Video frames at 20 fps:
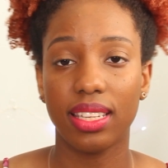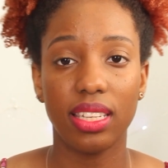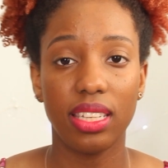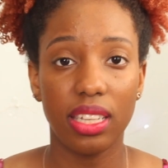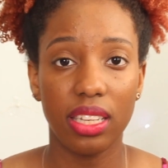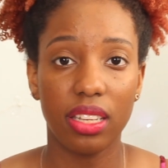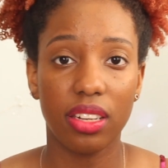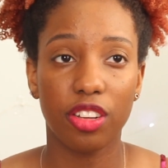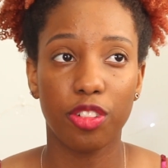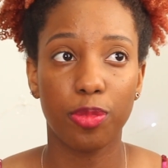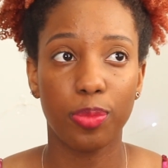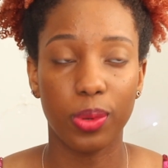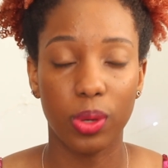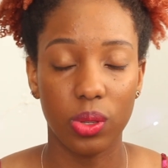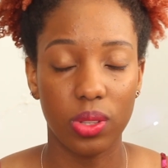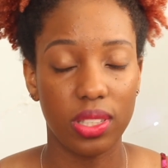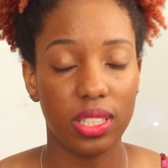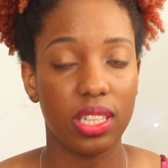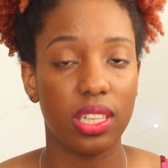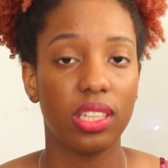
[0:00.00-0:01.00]
eat enough
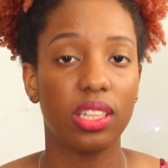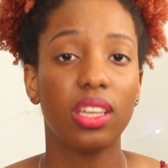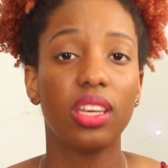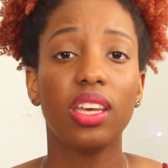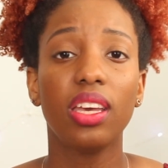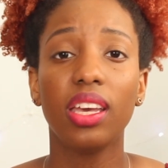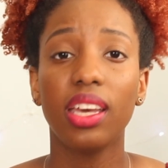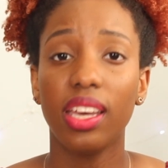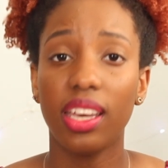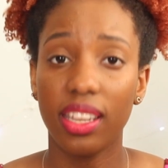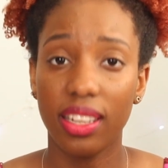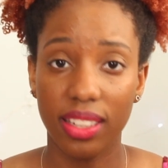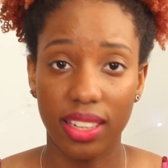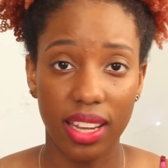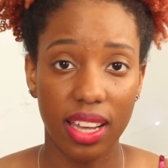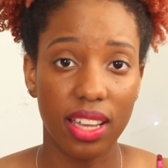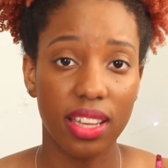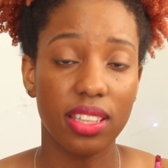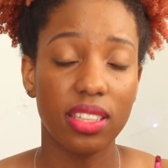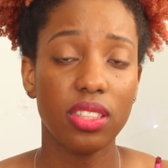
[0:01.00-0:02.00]
protein, it
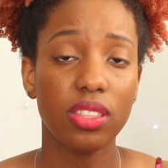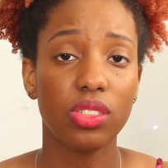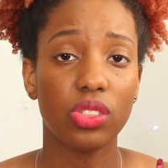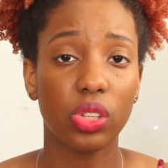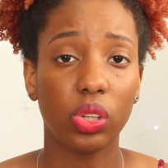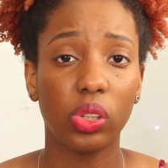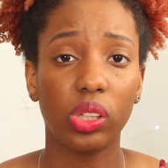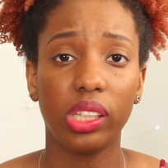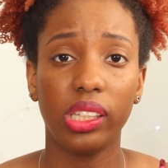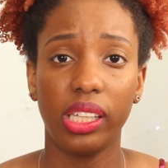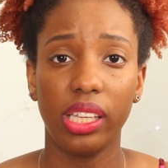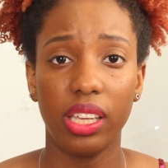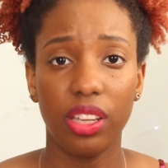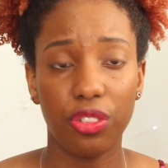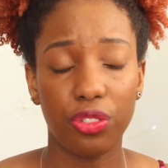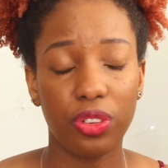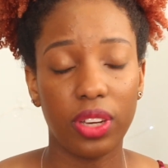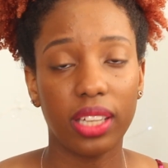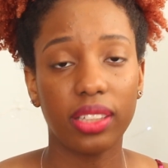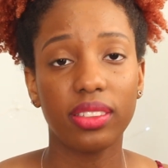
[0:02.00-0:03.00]
does totally
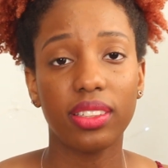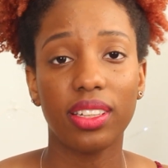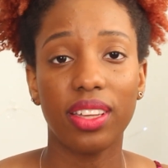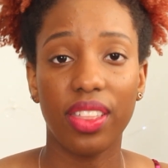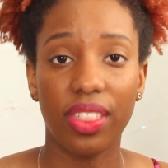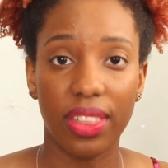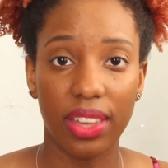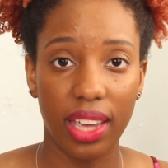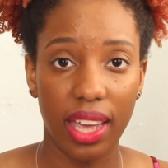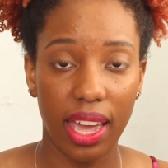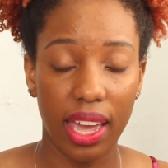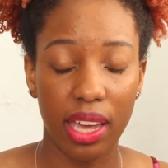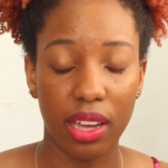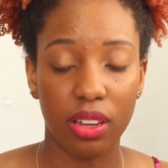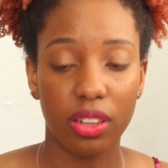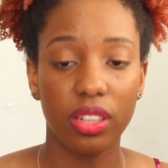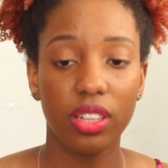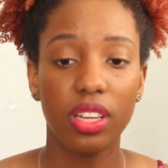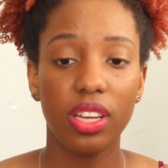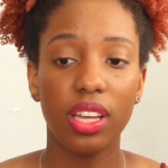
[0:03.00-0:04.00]
affect the
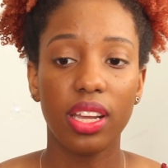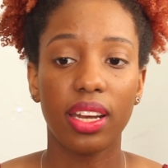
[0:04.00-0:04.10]
hair.